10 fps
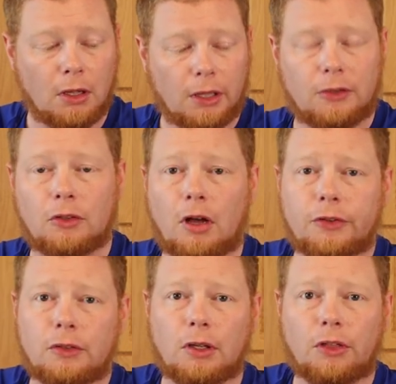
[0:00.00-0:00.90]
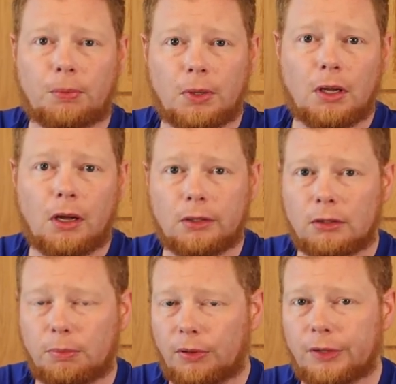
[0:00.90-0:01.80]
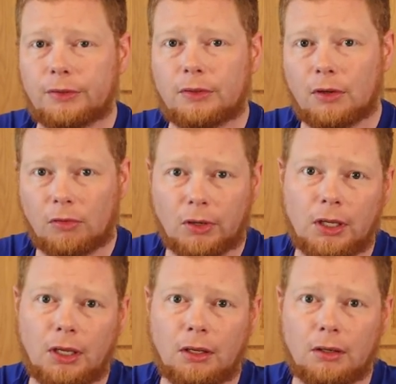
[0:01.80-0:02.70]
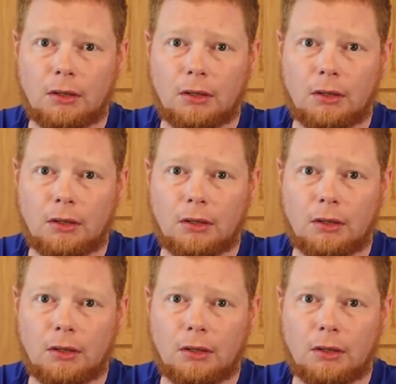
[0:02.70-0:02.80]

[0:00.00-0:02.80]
exhausting 300 plus degree